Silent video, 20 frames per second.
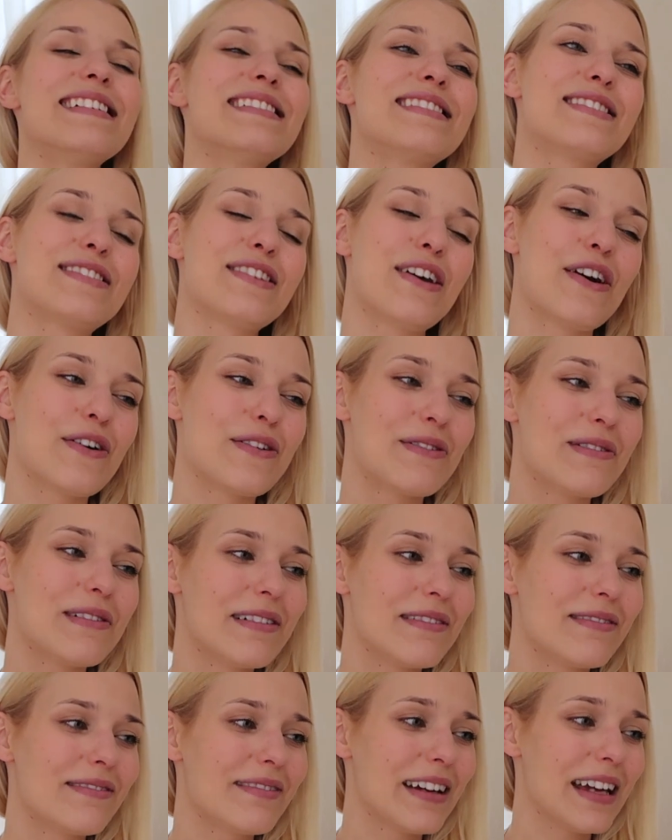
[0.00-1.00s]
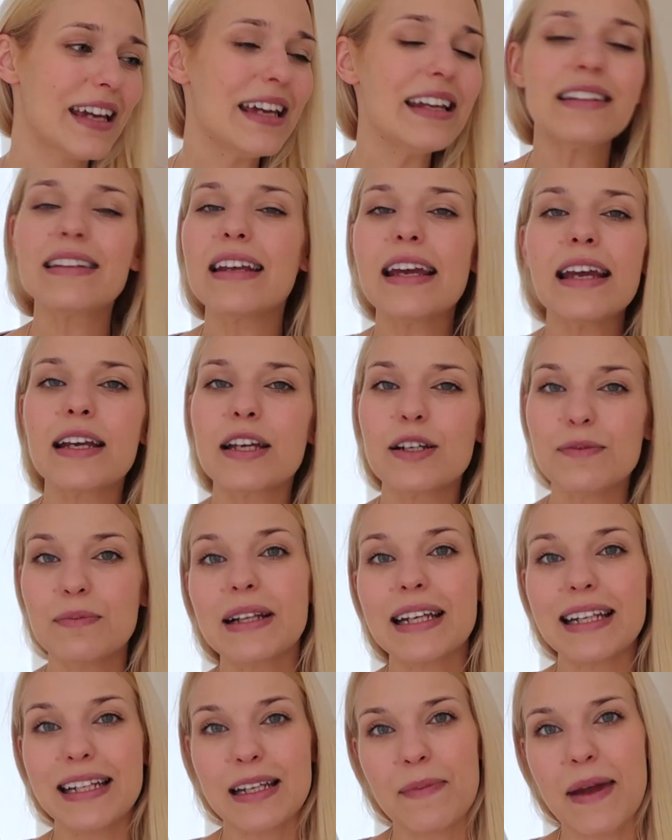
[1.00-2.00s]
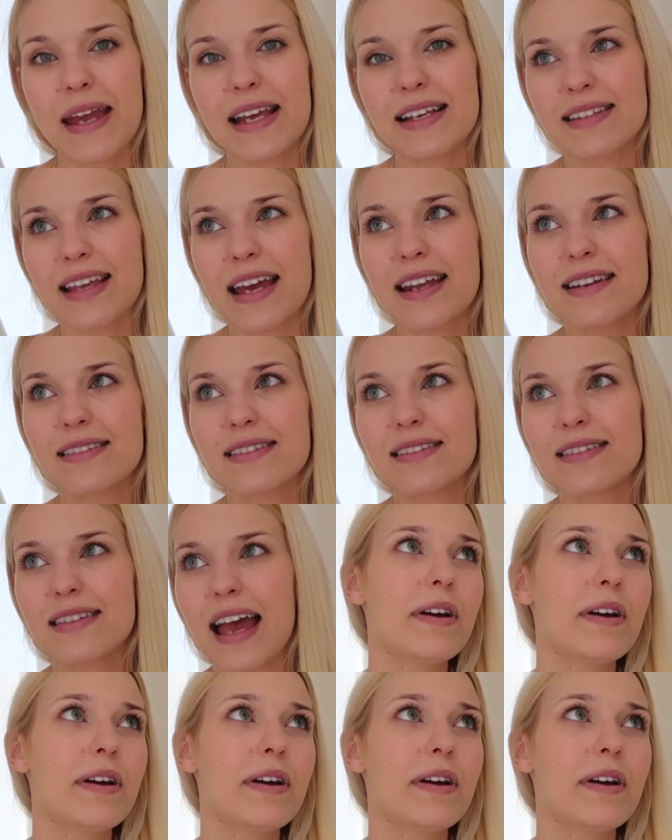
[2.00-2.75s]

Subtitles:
So it completely makes sense.